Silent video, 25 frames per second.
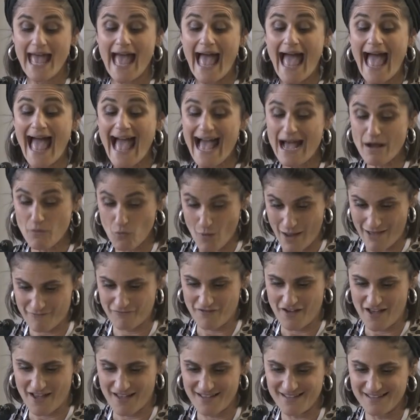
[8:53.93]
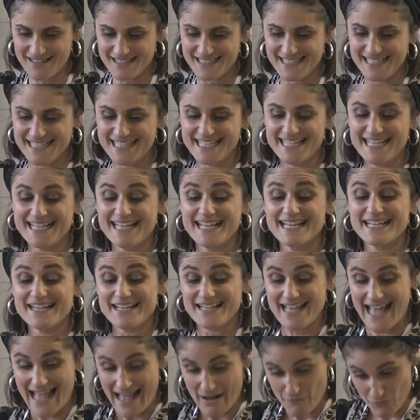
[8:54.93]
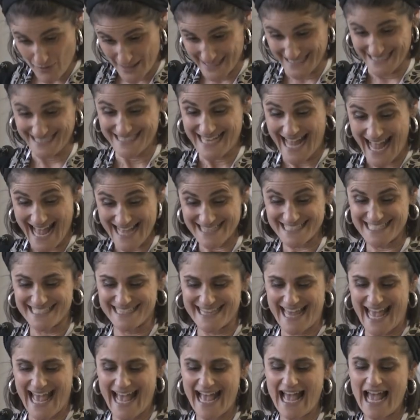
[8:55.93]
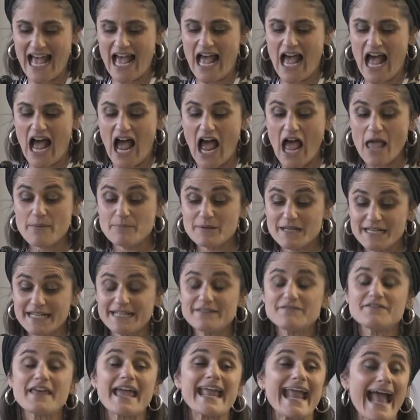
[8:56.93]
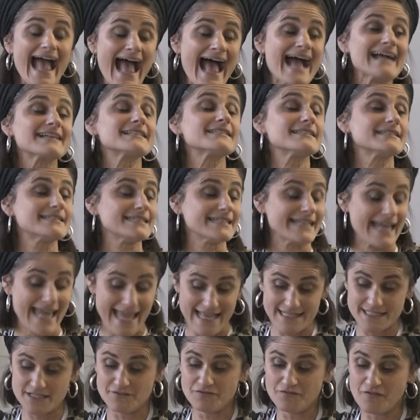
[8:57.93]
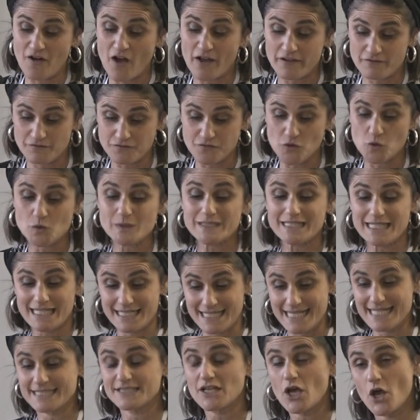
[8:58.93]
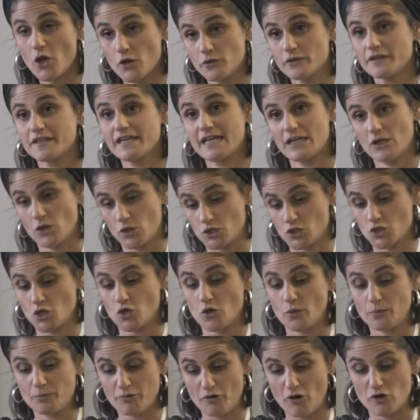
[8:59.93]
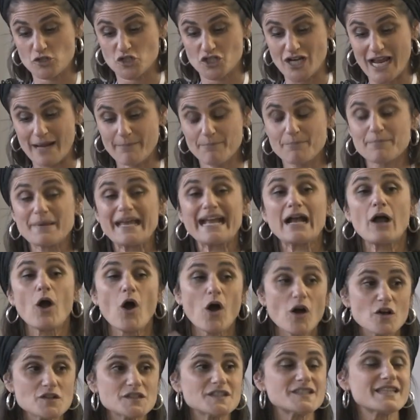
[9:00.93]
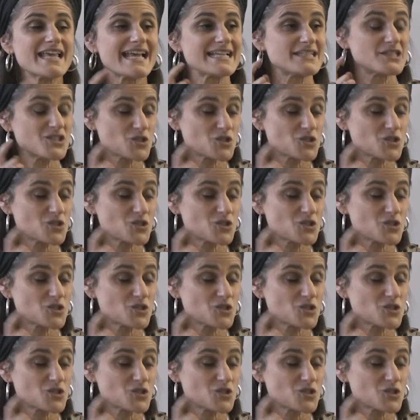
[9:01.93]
However, withstanding that, I believe they act as an edifying force in his own theological project because their